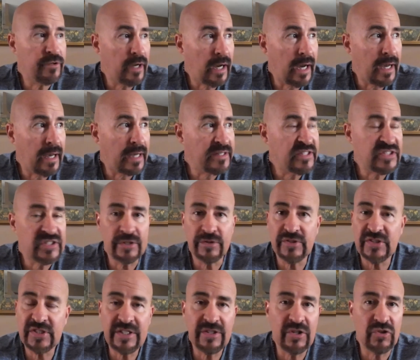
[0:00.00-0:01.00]
I still
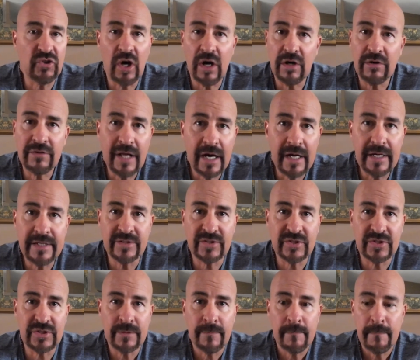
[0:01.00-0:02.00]
see the long
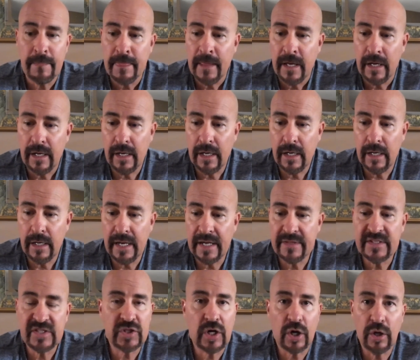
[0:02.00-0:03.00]
lines
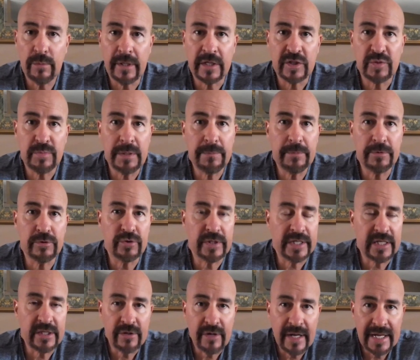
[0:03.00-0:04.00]
at Starbucks, people
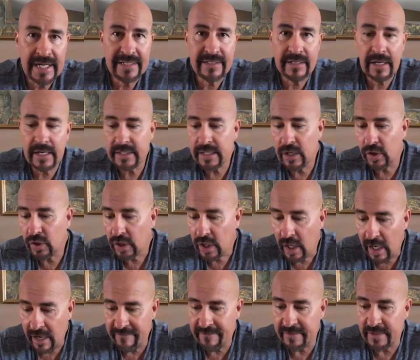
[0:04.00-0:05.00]
drinking their $8 and $9
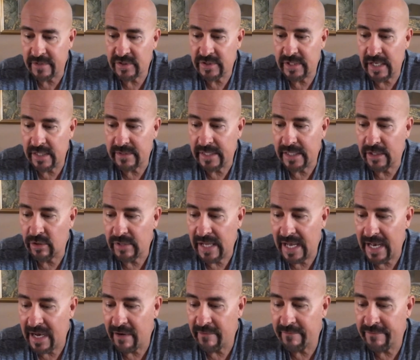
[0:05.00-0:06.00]
coffees, yet they don't
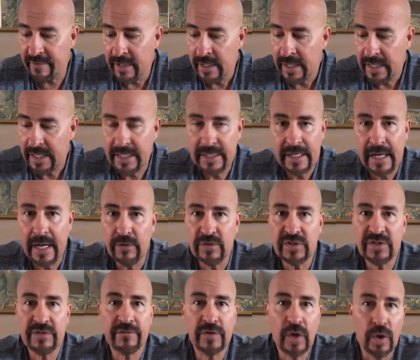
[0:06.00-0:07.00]
have an
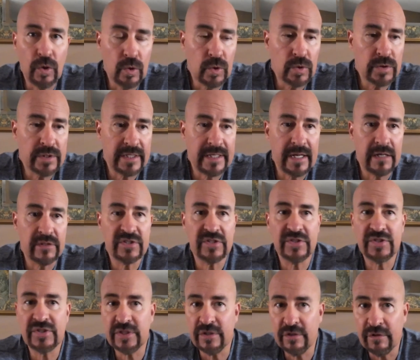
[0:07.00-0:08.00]
ounce of gold, an ounce of
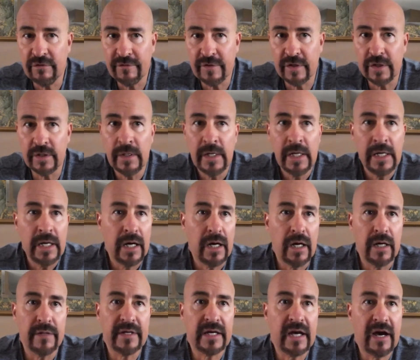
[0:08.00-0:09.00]
silver.
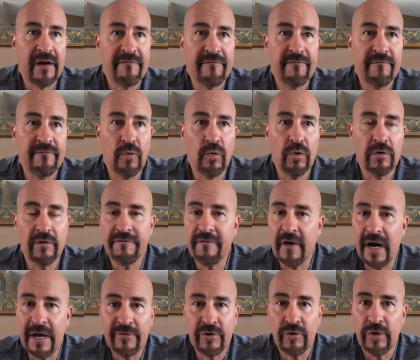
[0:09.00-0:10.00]
They got four or
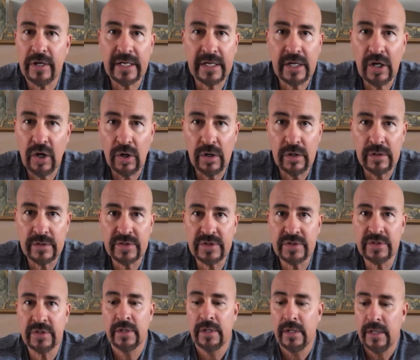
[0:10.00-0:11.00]
five credit
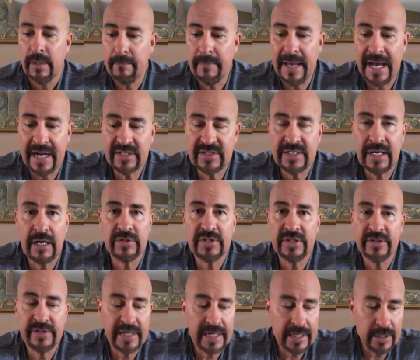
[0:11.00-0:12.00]
cards maxed out
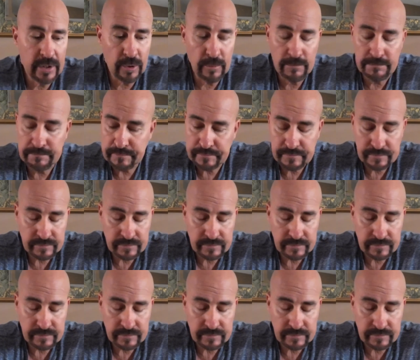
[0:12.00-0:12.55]
to the hilt.